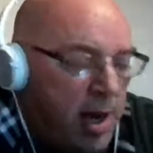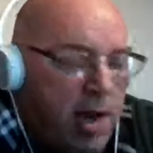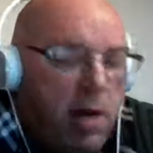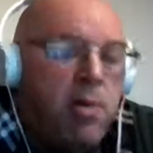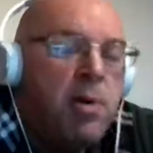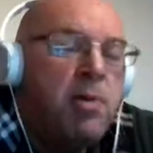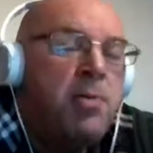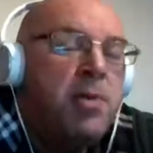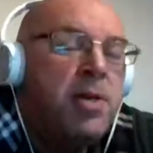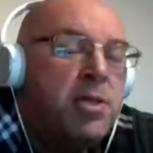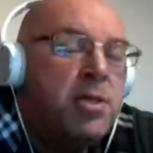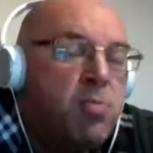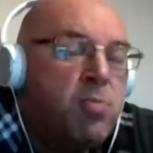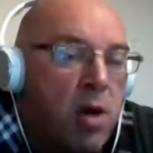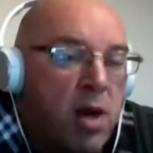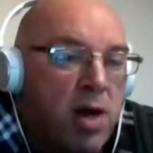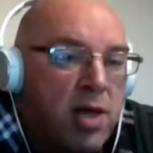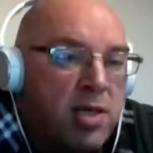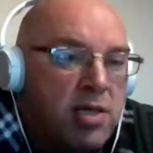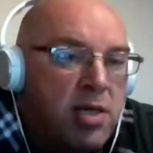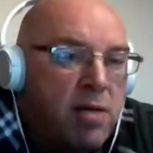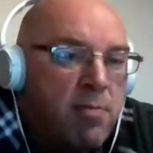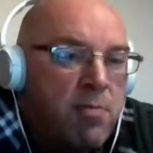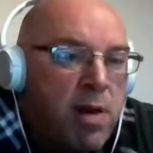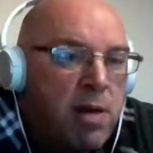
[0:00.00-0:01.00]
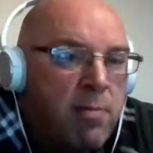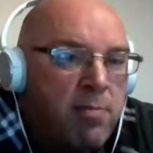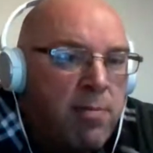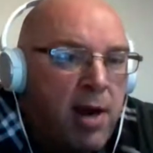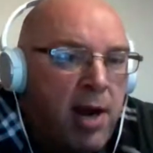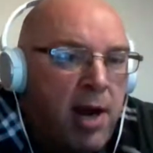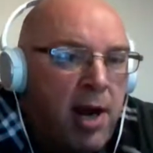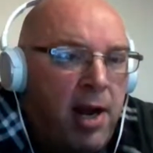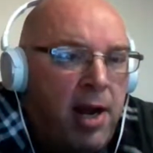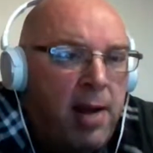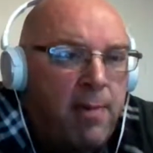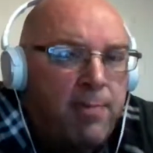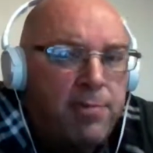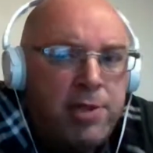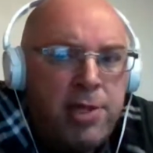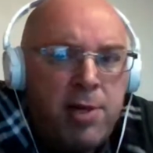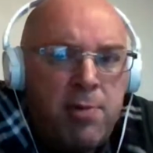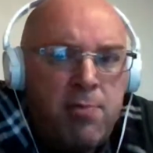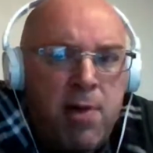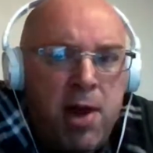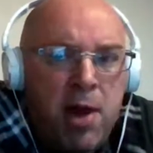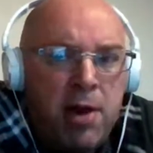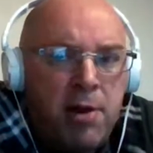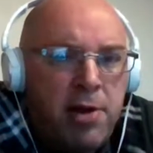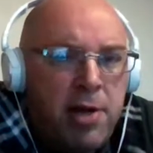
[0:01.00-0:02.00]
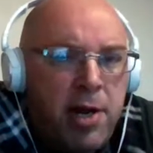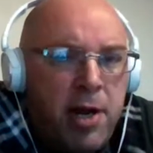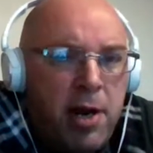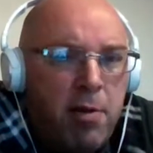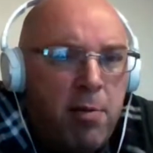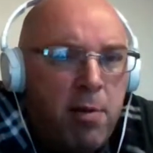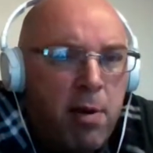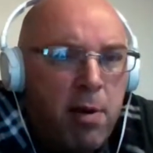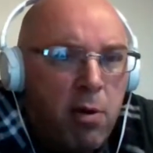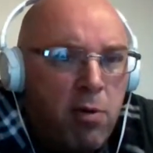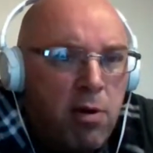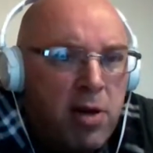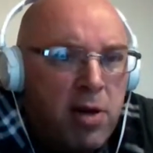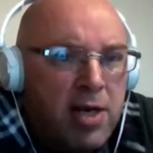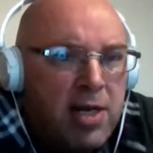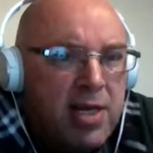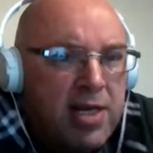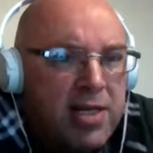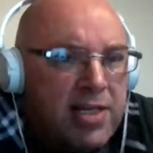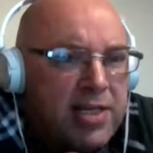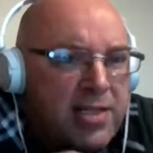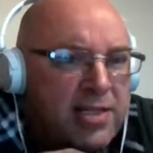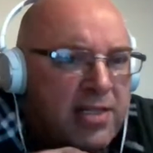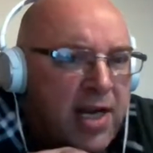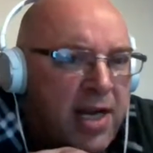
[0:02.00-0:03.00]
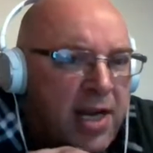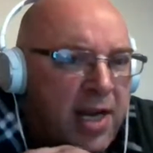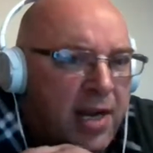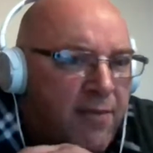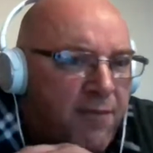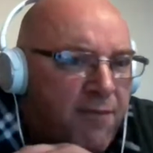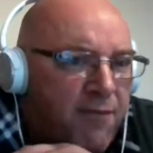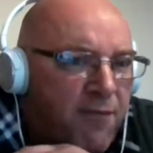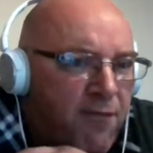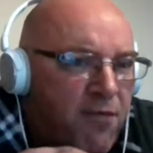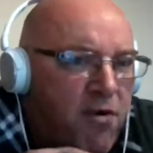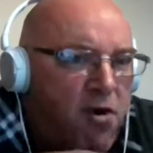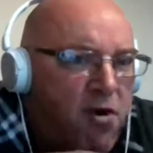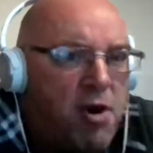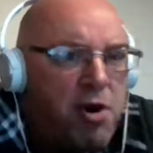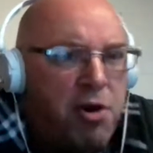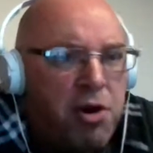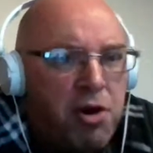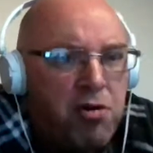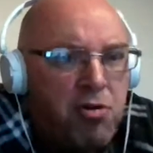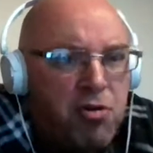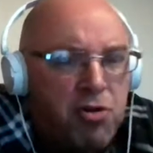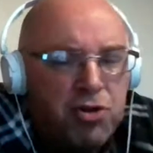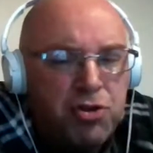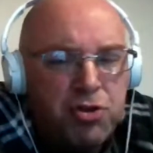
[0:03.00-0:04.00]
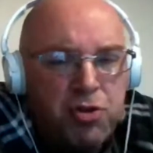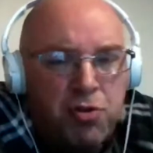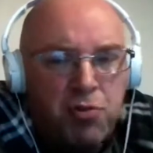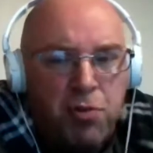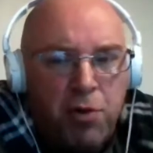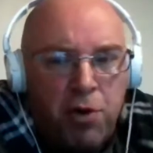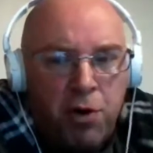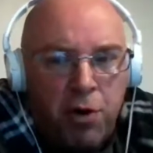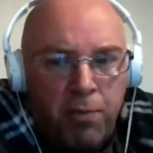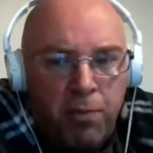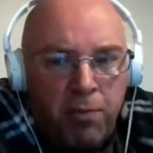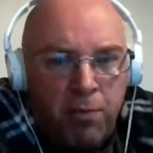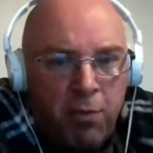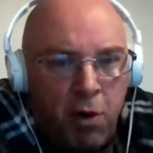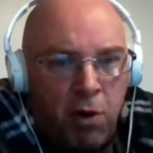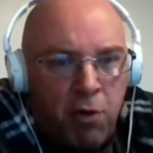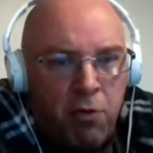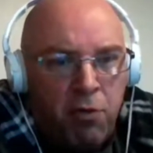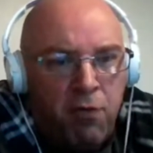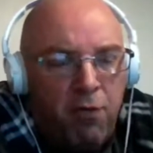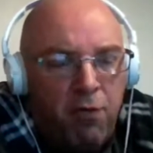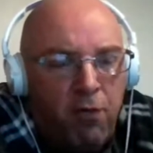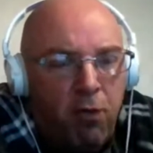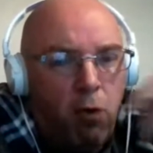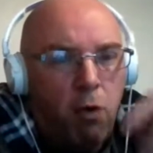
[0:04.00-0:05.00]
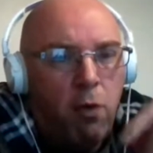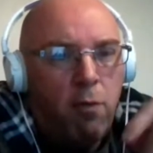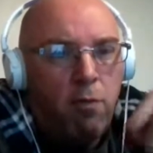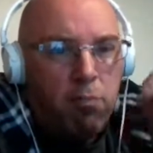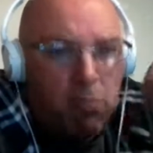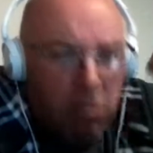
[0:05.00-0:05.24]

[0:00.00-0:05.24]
Hearing these words, the mum clipped him round the ear roll, sent him flying across the room on the floor.